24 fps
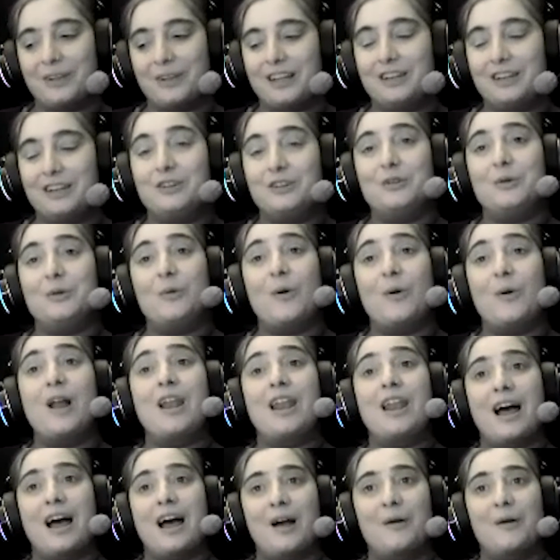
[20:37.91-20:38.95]
can you
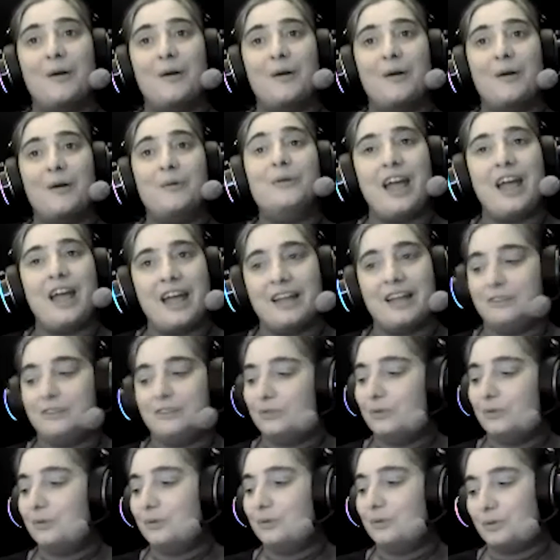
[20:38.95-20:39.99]
allow your head
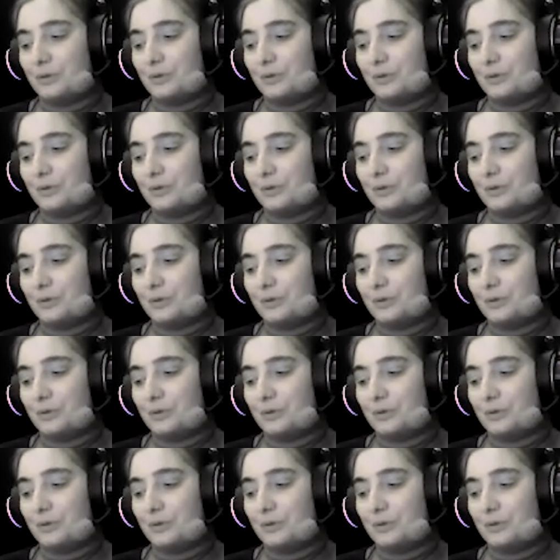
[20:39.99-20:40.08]
to